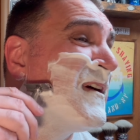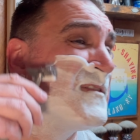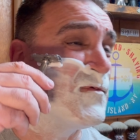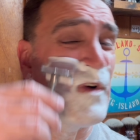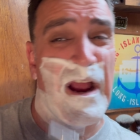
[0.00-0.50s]

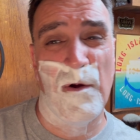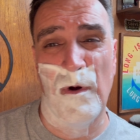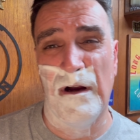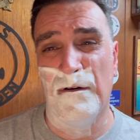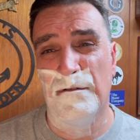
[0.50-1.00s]
the
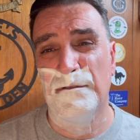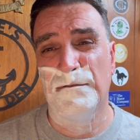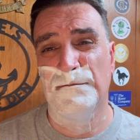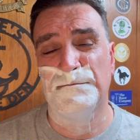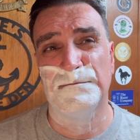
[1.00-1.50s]
Rockwell
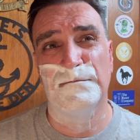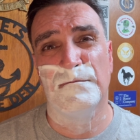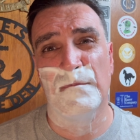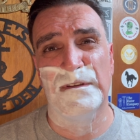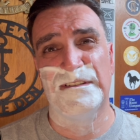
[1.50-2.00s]

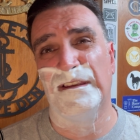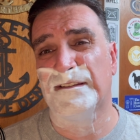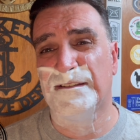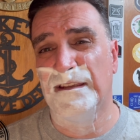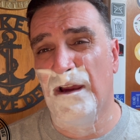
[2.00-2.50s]

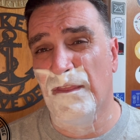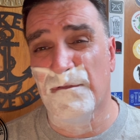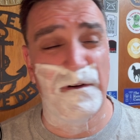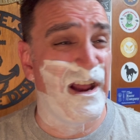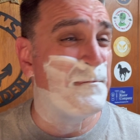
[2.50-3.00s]
6C on the
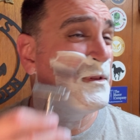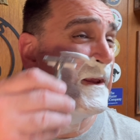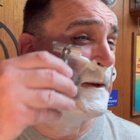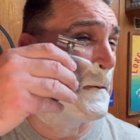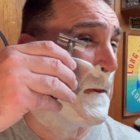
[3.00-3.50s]
5
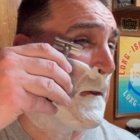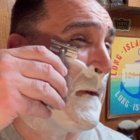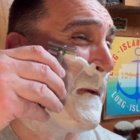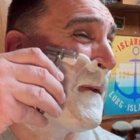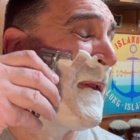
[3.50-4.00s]
plate
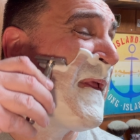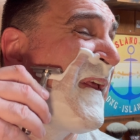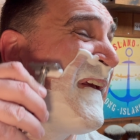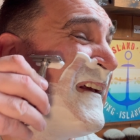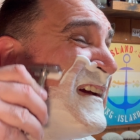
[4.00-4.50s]

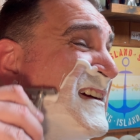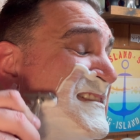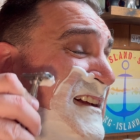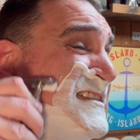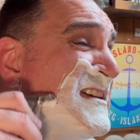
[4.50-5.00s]

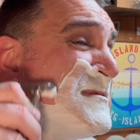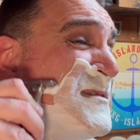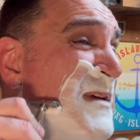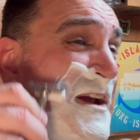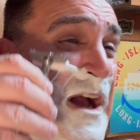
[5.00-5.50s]
because that seems
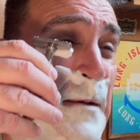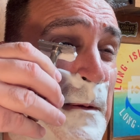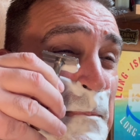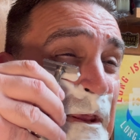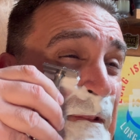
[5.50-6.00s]
to be a
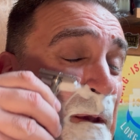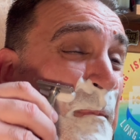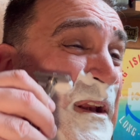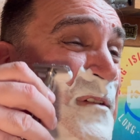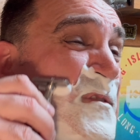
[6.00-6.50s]
common plate that
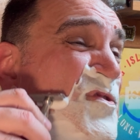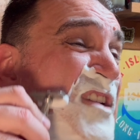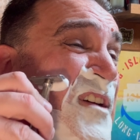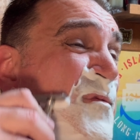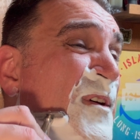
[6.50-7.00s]
many of you
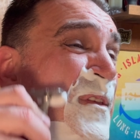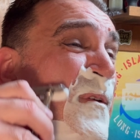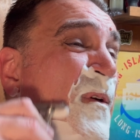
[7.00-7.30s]
shave with.